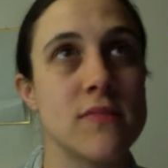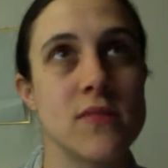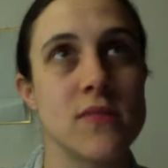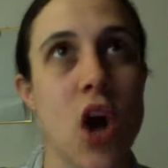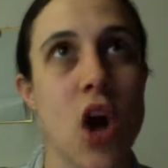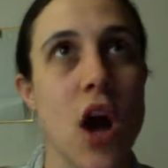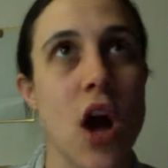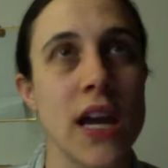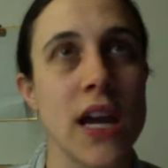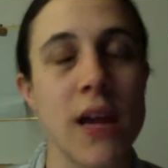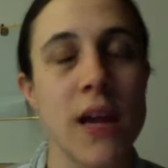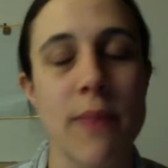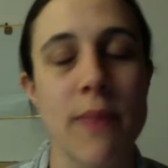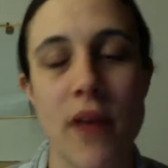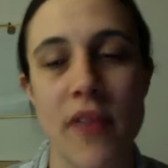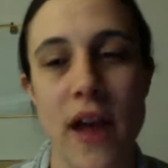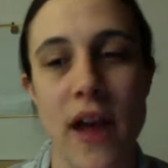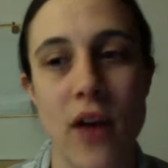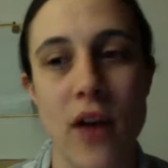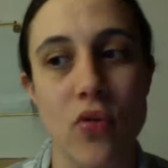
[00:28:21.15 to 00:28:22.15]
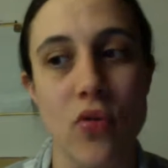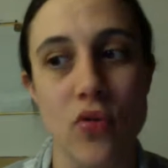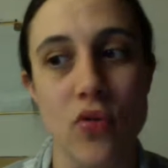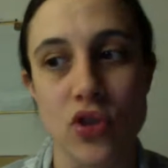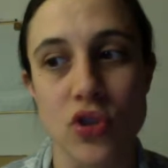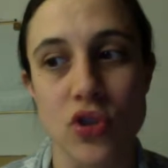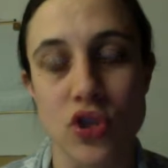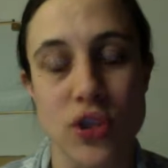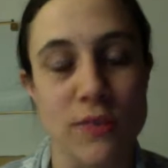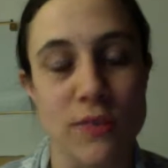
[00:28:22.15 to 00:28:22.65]
talking about that
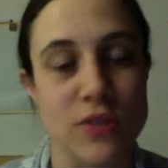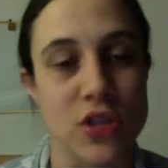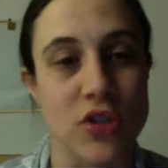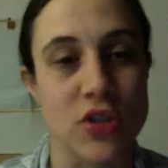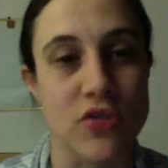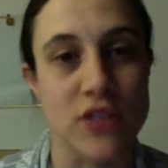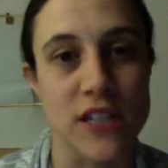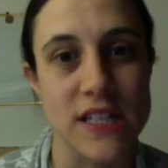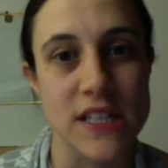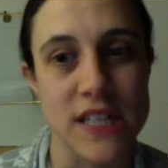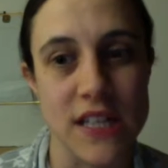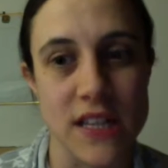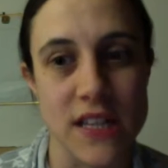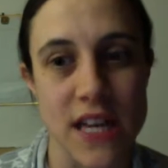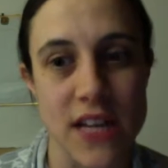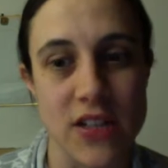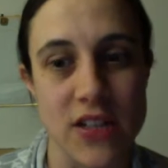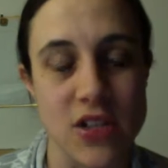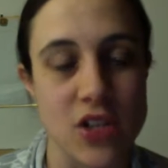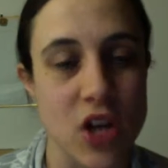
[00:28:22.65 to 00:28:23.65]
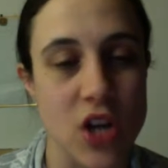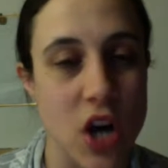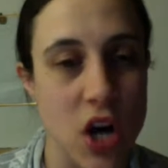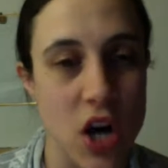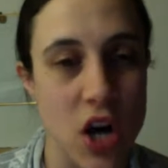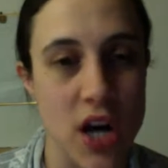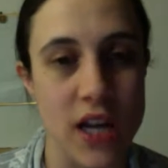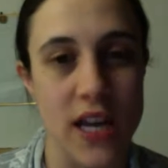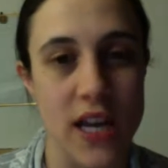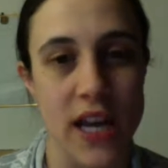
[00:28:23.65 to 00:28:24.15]
cool trip to Greece that they
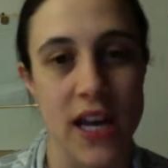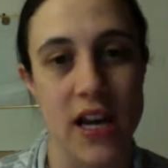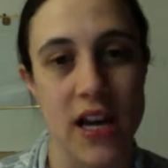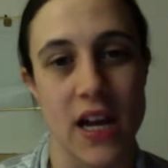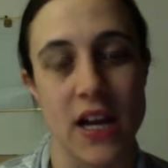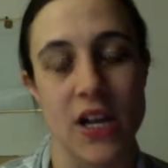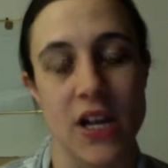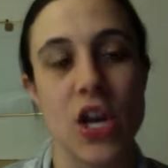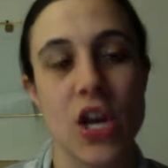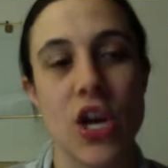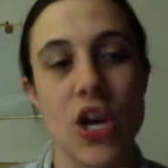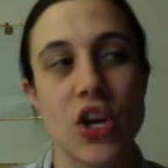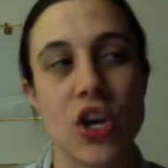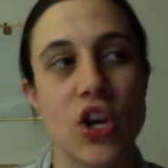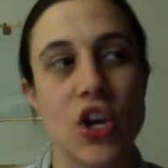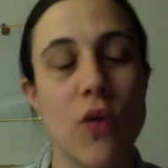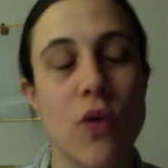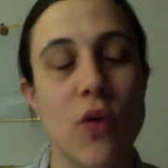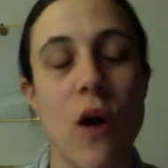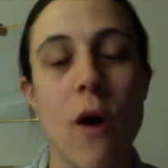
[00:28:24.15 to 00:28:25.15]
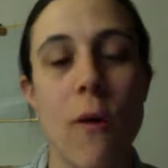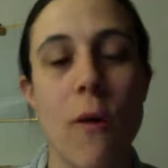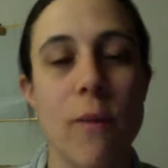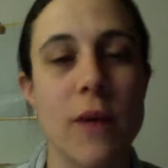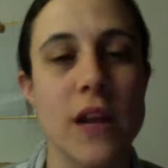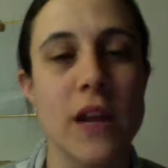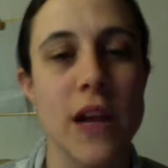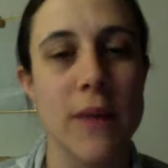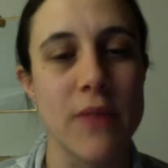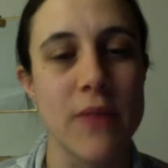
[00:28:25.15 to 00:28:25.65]
took, and,
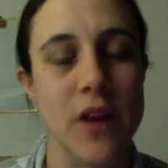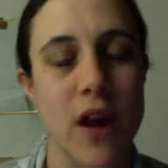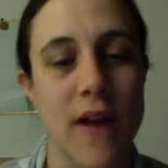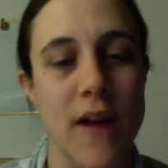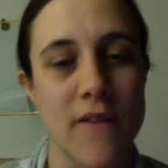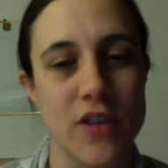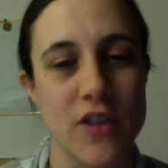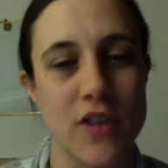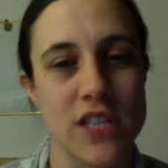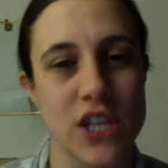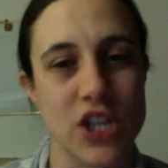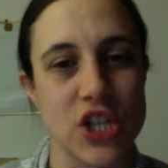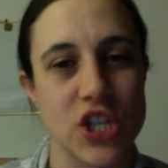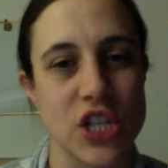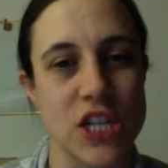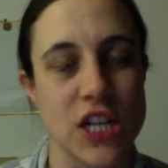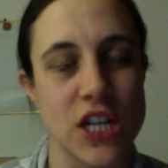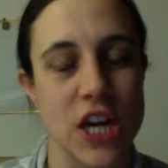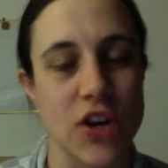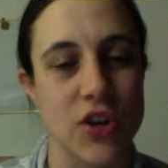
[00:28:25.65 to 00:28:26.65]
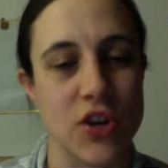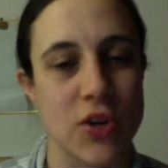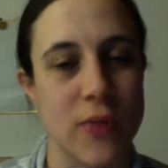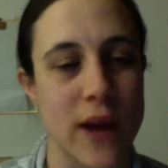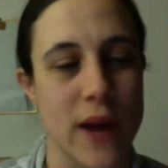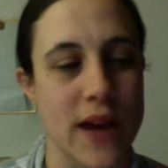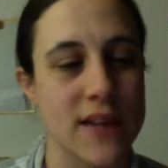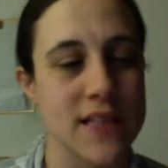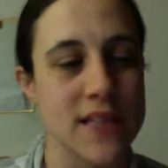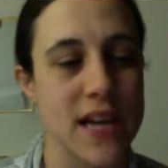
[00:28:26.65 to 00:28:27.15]
opening up the conversation in other
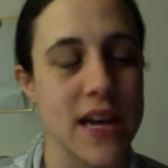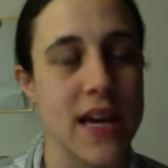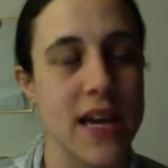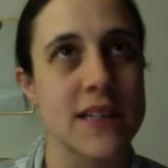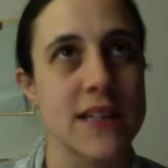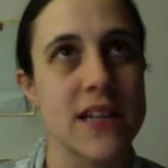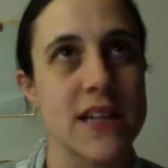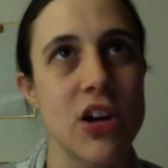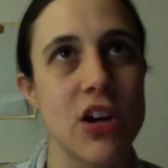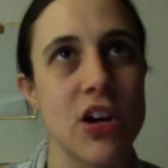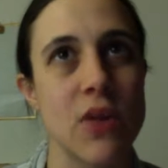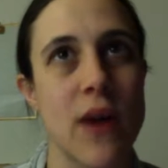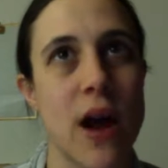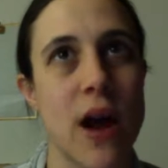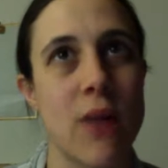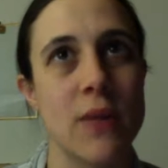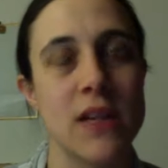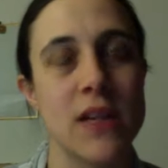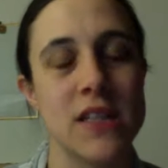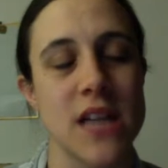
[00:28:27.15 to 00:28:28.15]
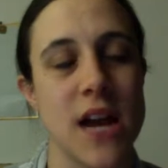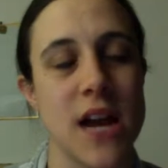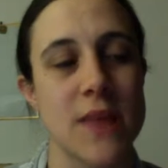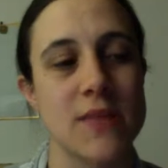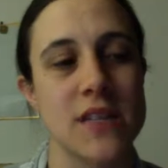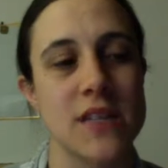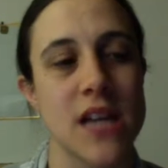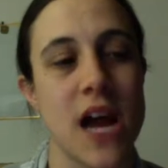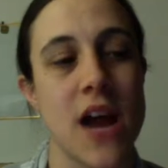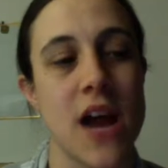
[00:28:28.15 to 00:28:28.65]
ways. I can't tell you how many
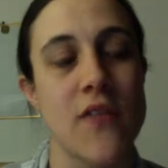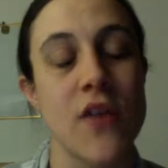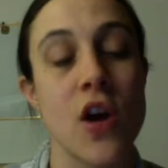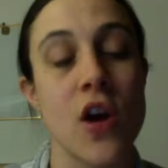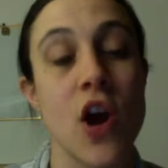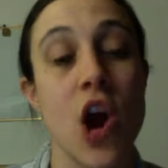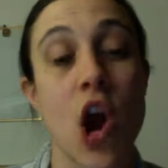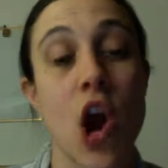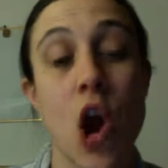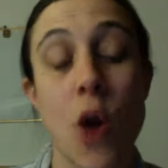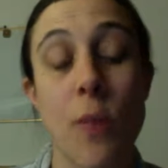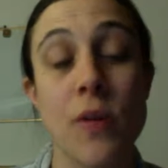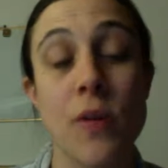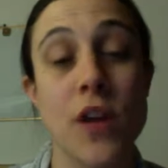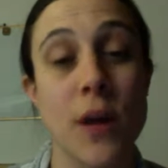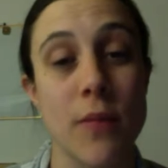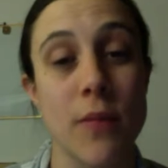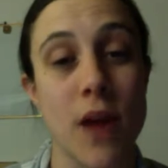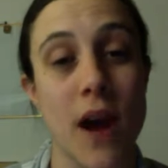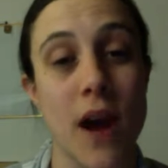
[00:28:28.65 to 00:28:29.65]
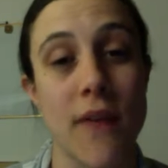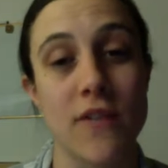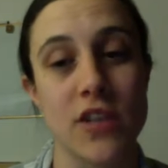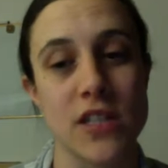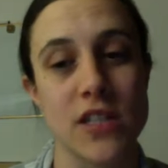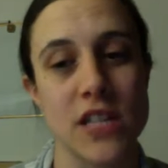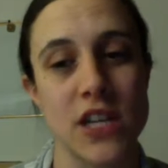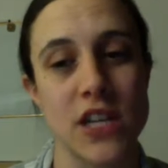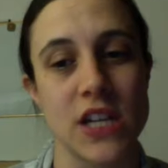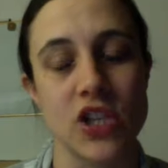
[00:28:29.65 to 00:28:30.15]
times that I've opened up
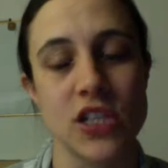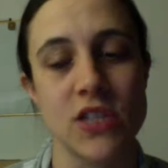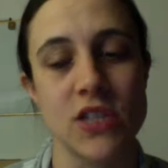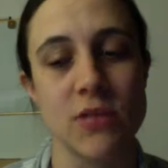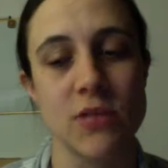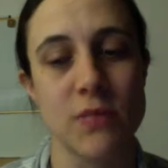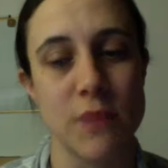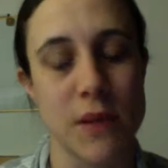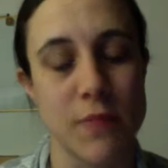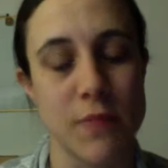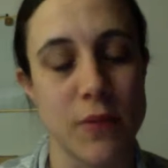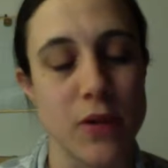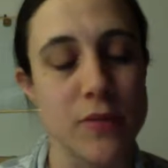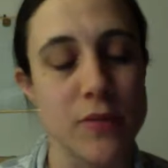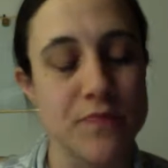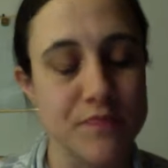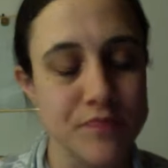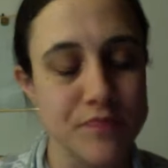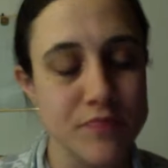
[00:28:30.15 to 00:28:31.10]
conversations with people